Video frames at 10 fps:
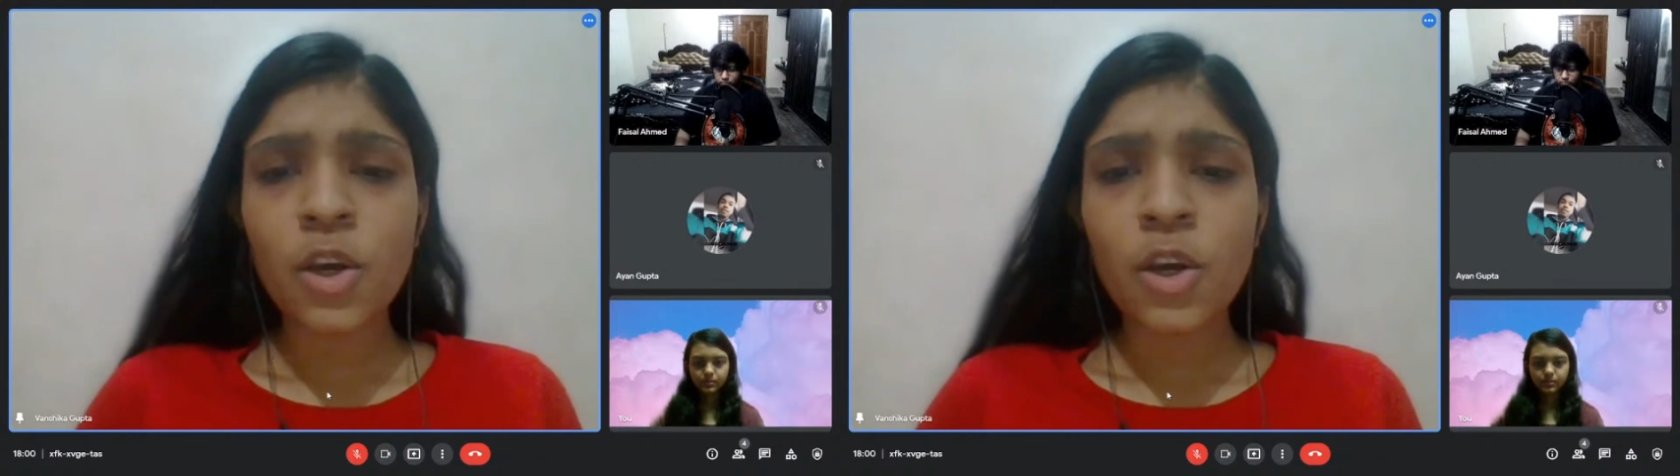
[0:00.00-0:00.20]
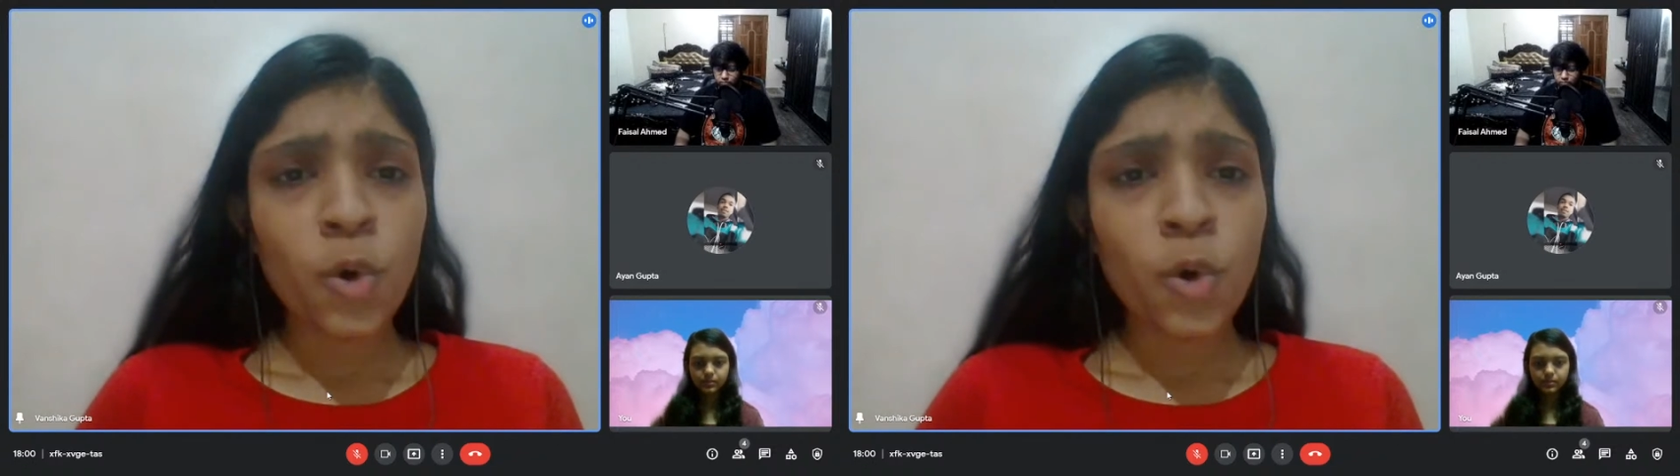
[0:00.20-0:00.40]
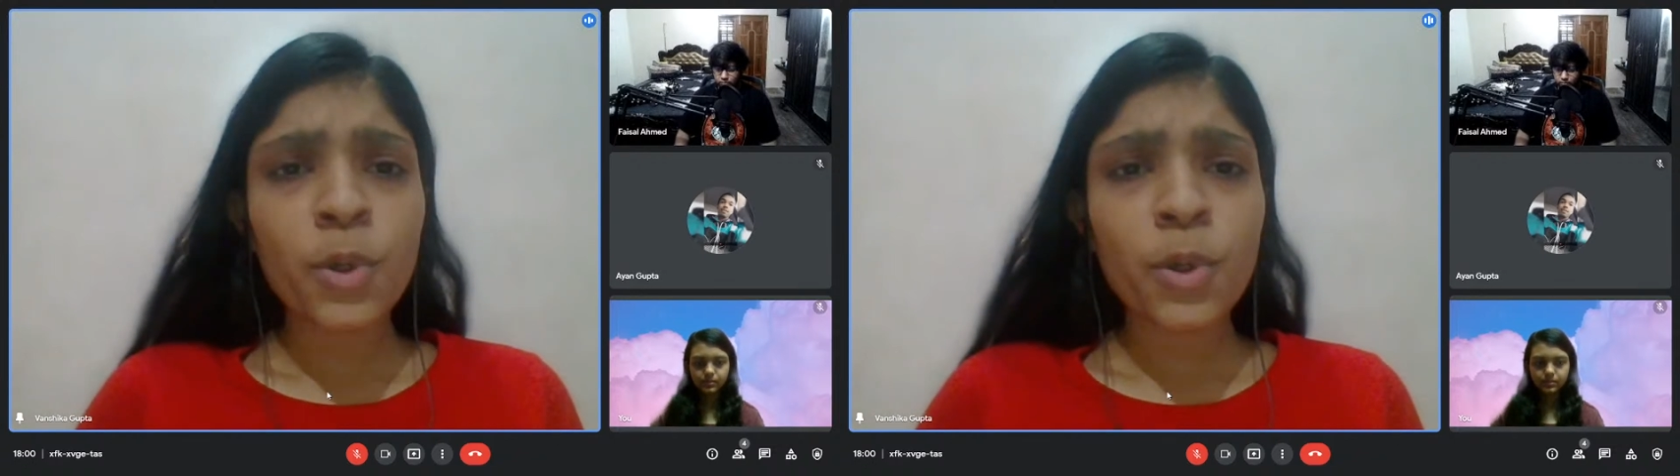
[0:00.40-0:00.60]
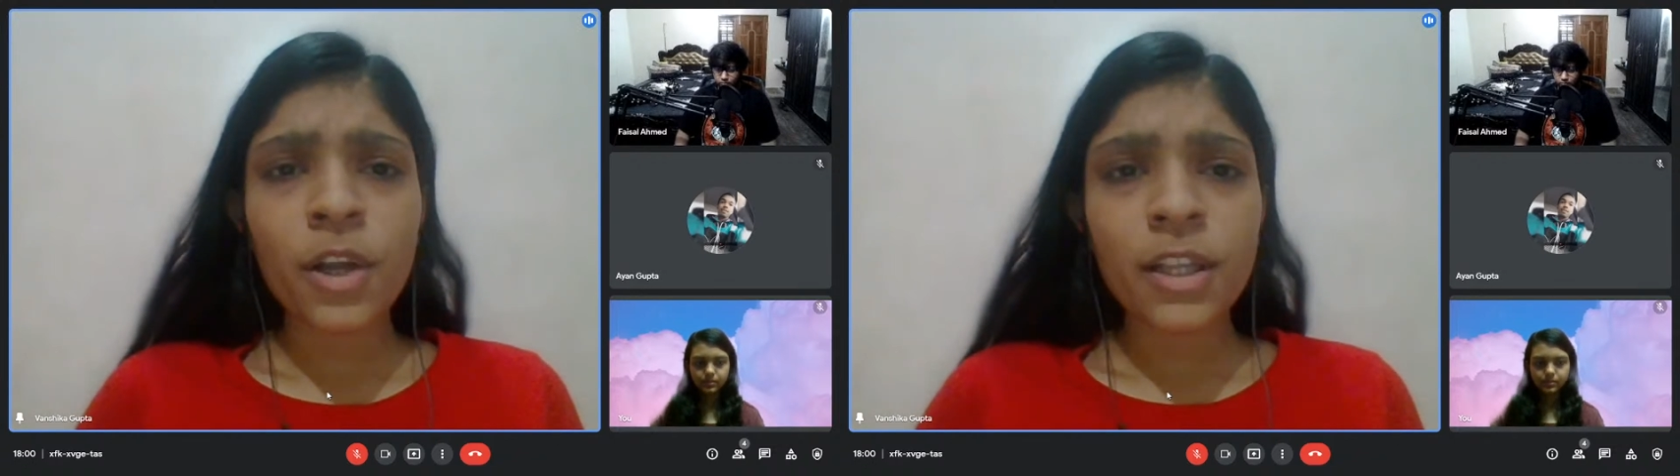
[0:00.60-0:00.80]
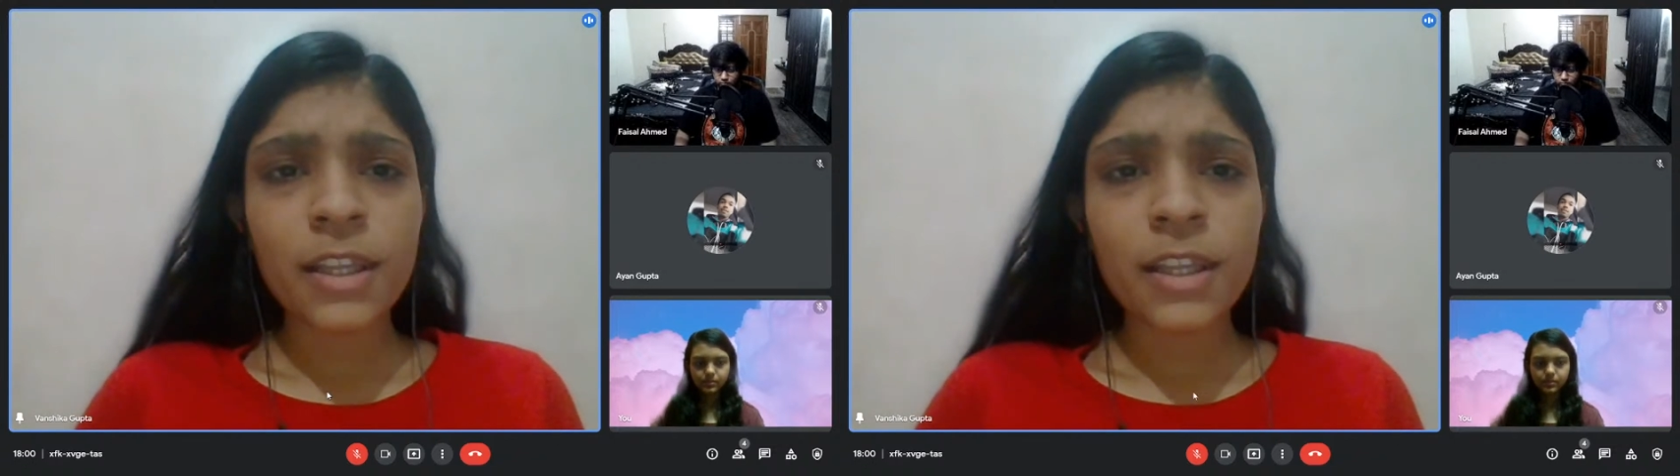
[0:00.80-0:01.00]
Hope you all
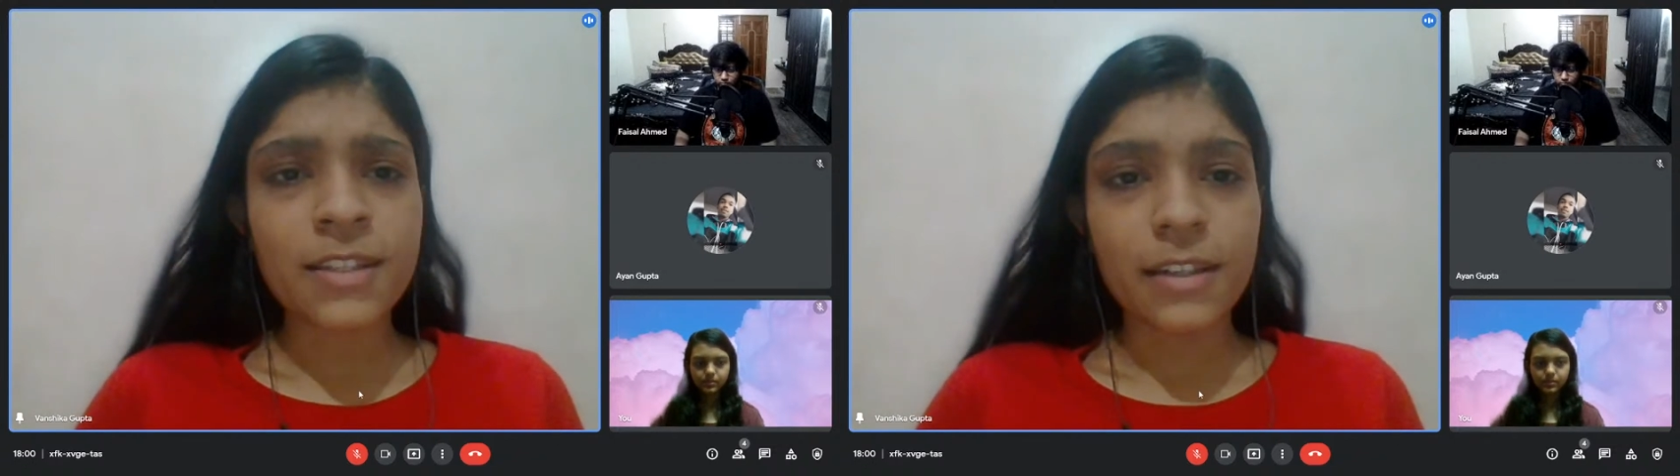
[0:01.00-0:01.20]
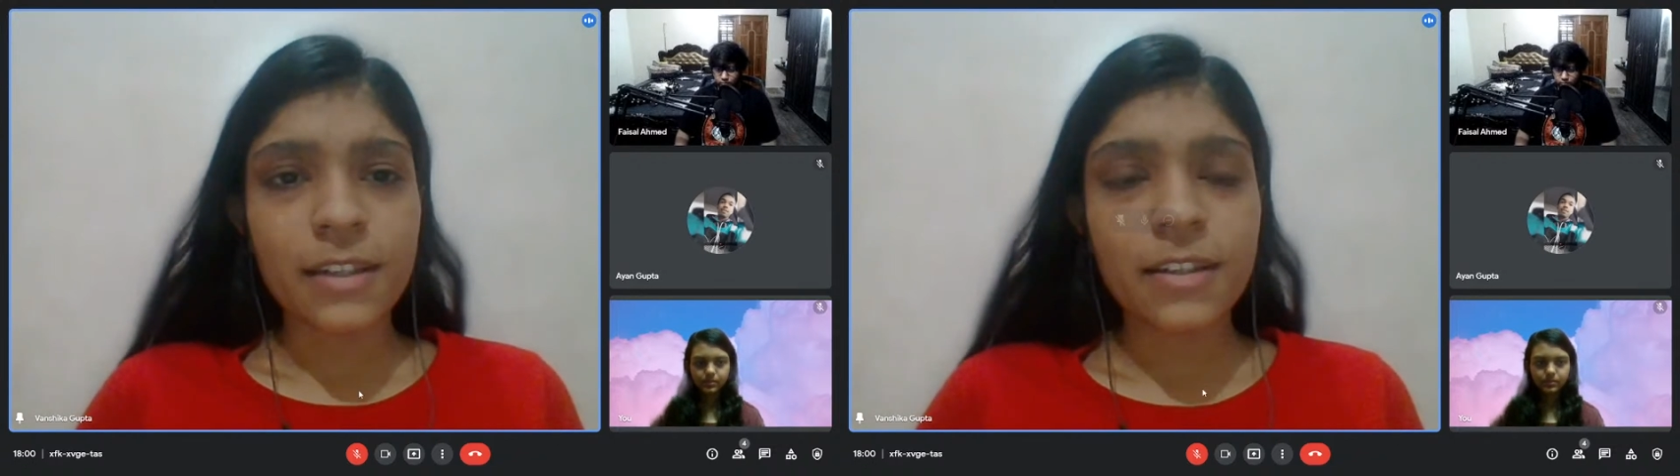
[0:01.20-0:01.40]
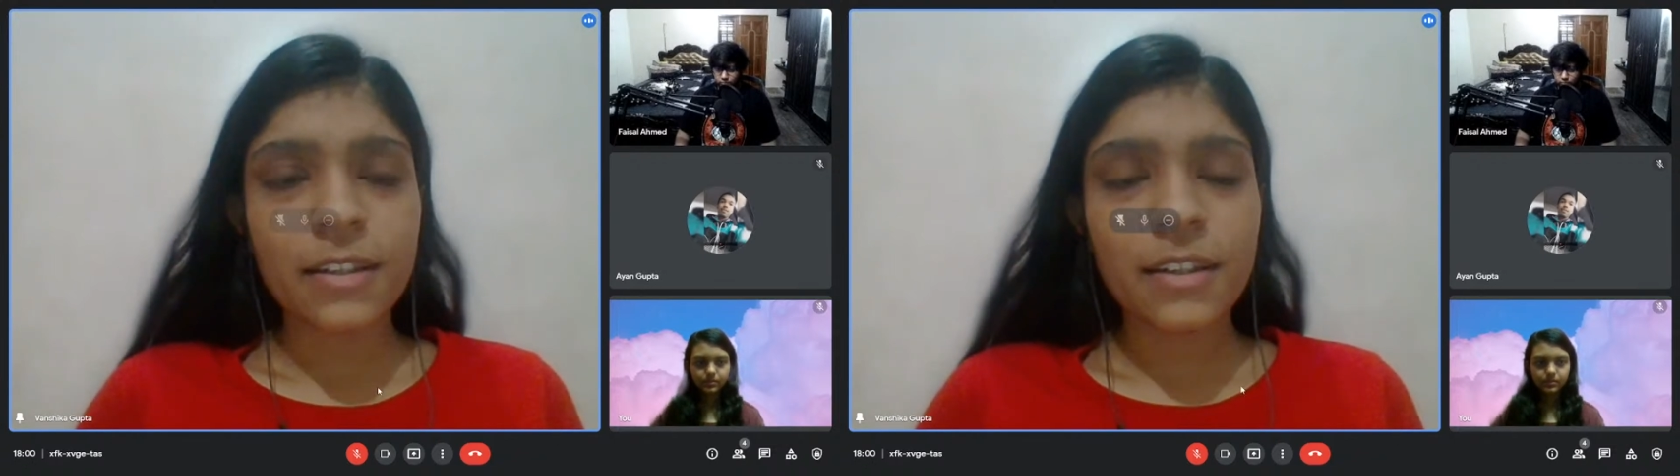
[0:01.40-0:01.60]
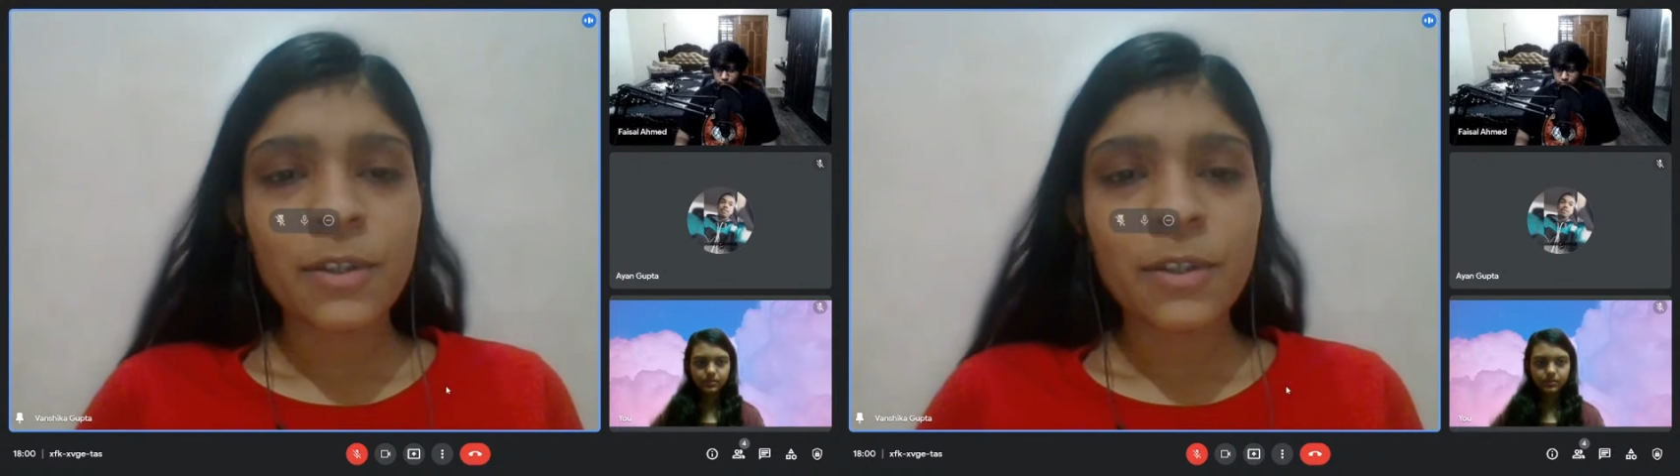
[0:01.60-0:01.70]
are excited.